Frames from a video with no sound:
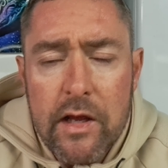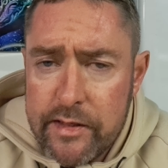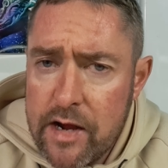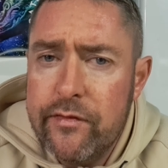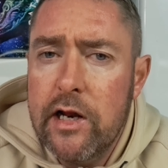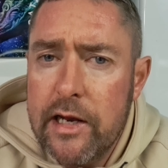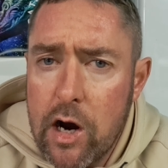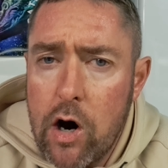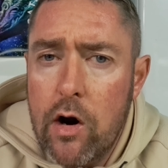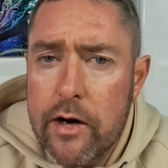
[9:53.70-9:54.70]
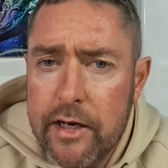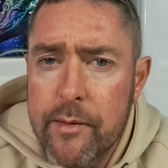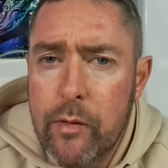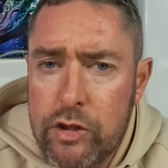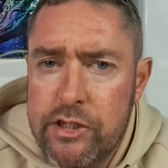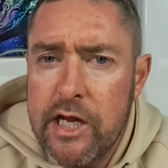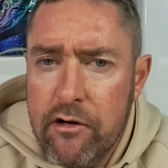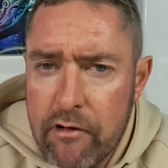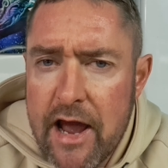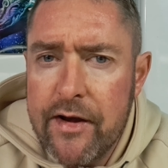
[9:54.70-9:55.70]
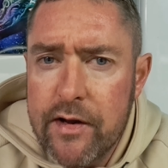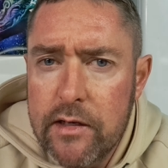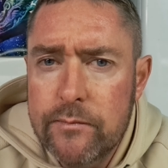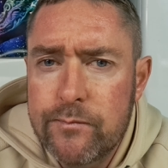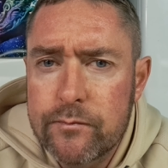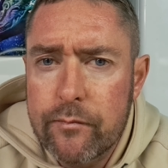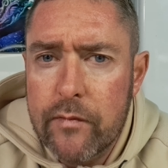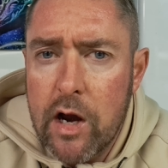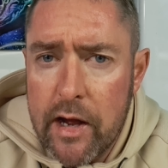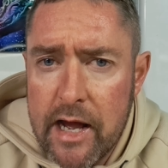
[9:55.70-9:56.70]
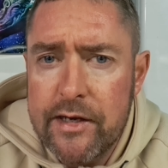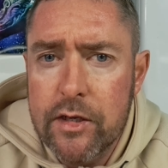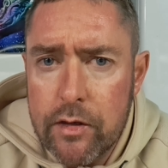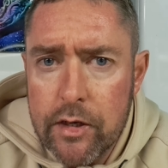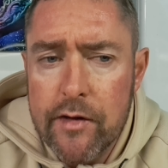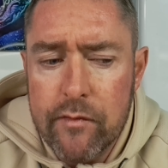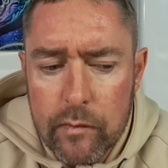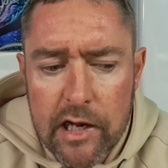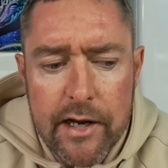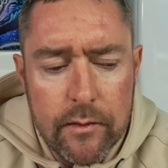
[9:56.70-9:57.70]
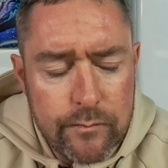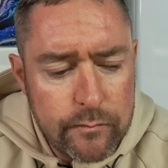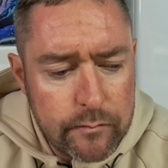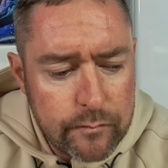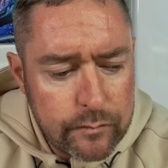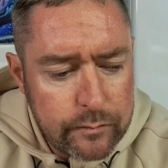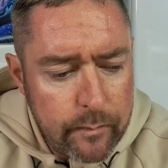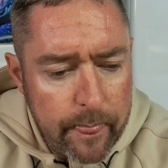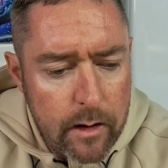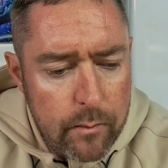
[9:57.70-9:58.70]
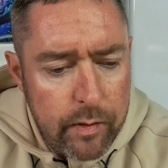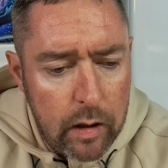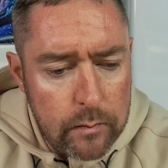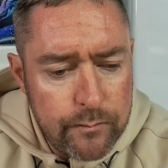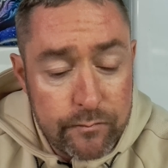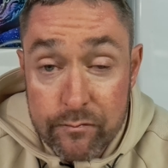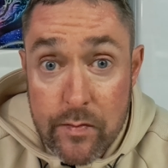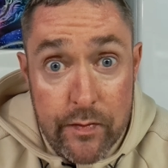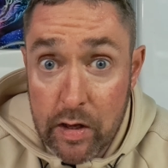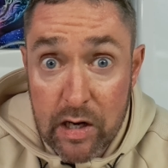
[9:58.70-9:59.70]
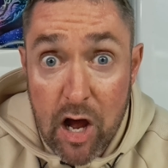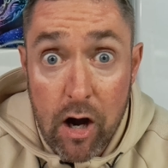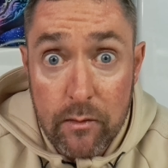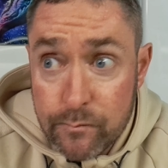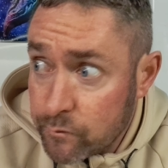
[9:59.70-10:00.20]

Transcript: Definitely hotter than the Butch Tea Red I had the other night from Clint, but not a lot.